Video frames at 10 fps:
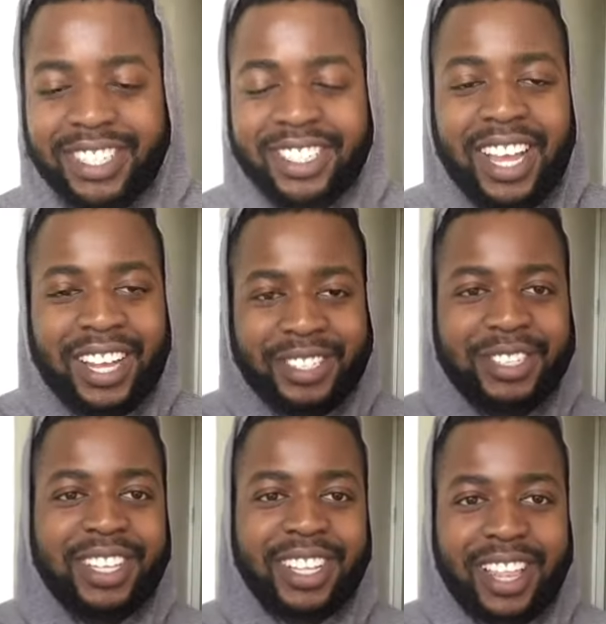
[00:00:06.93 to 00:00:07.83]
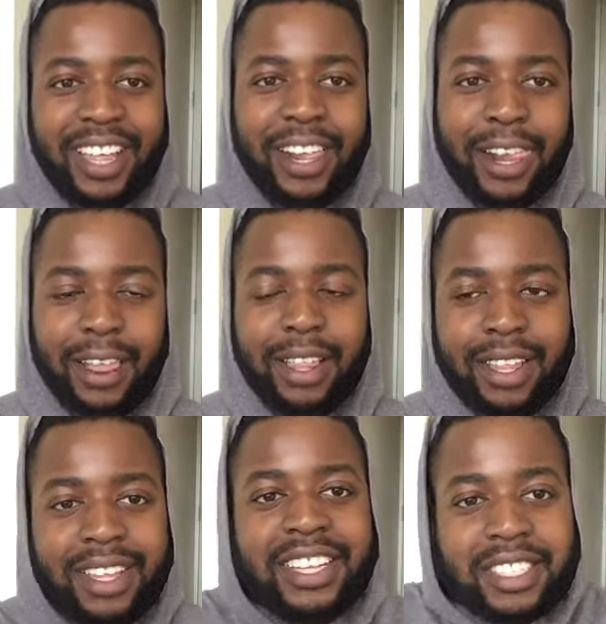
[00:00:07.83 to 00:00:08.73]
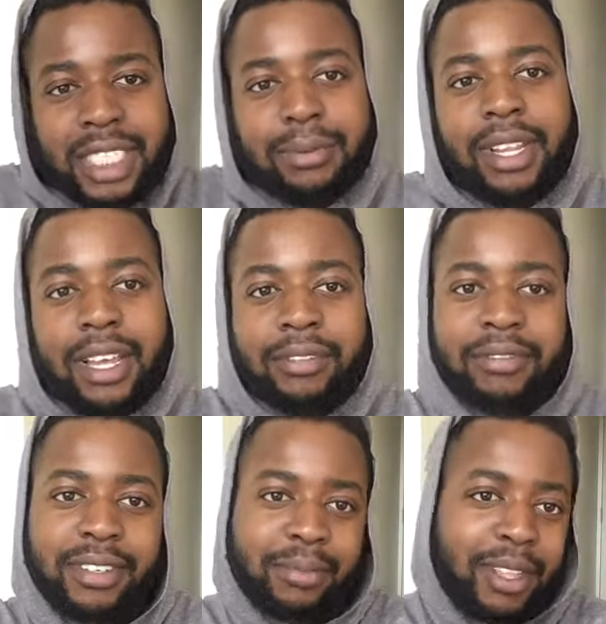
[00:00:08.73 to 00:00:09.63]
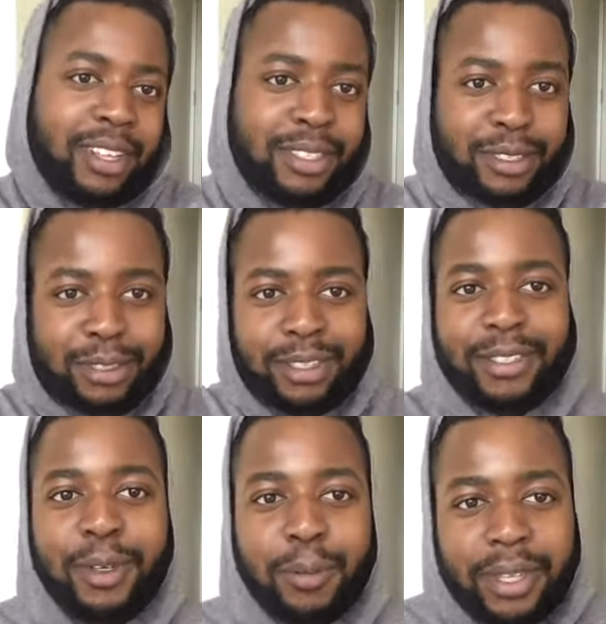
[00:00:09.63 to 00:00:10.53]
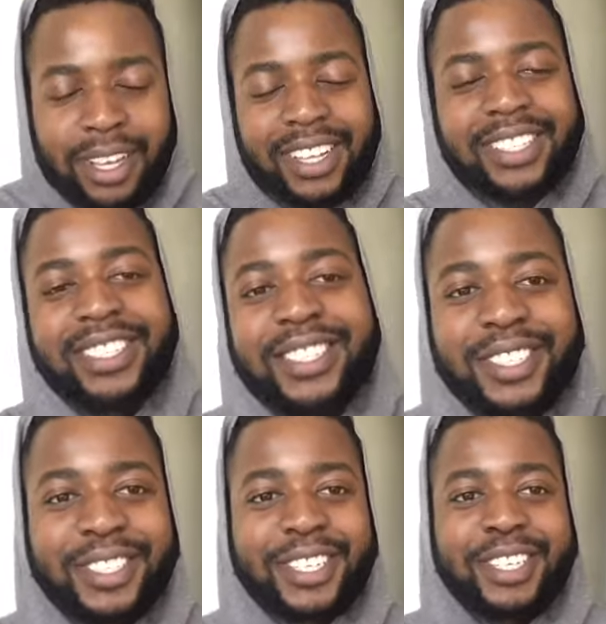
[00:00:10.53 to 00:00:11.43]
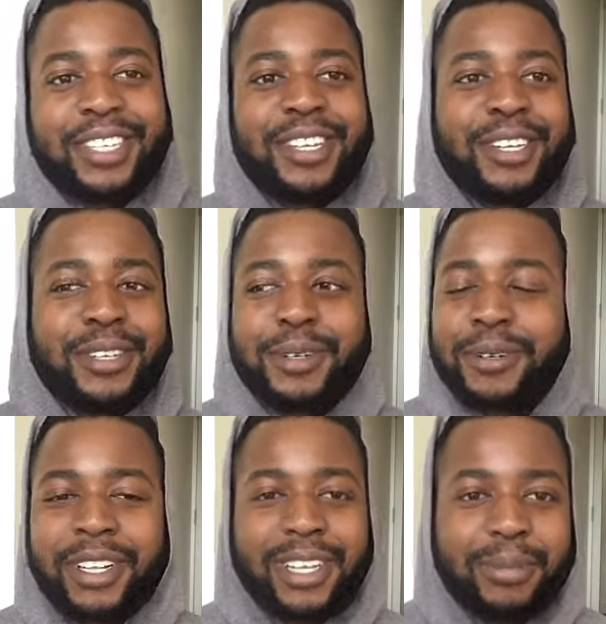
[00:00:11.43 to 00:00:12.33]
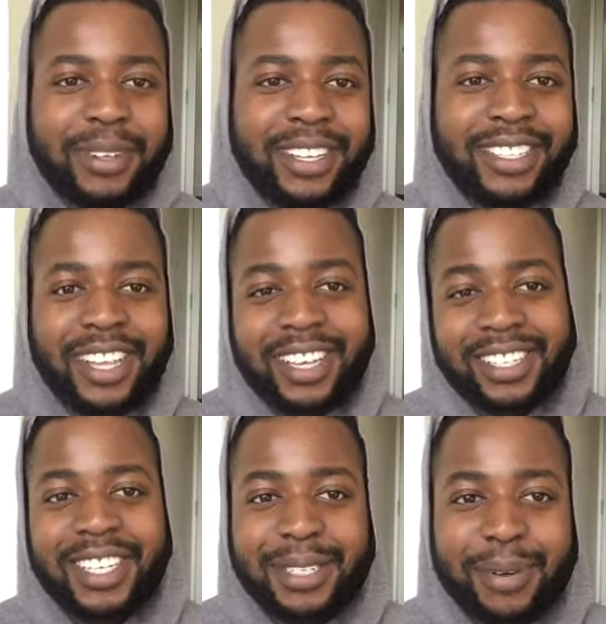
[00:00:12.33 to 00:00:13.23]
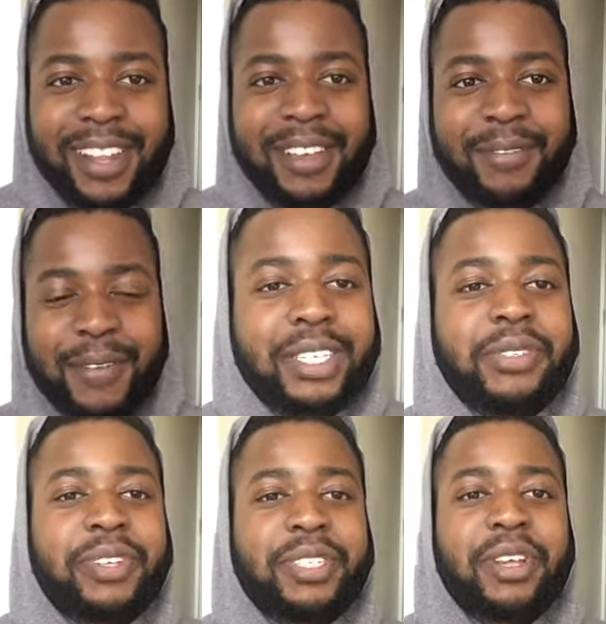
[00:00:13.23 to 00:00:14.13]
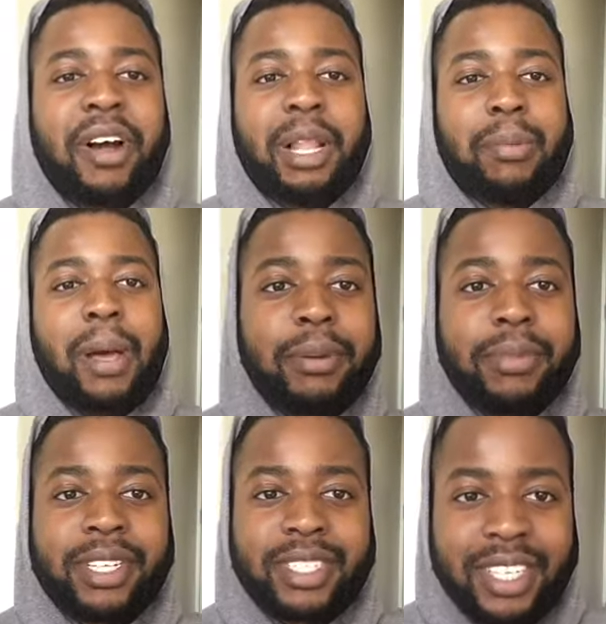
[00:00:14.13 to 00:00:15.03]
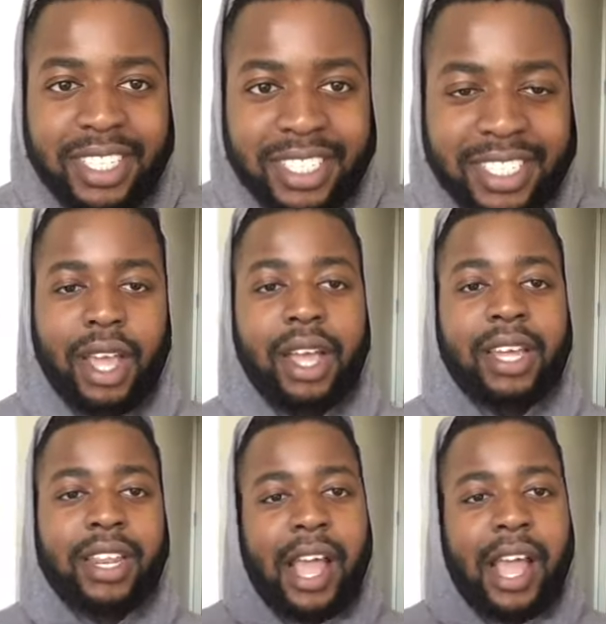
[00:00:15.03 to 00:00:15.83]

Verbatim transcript: This is actually like, it changed my life. Not, no BS, no clickbait, it's actually changing my life. So this video is all about meditation and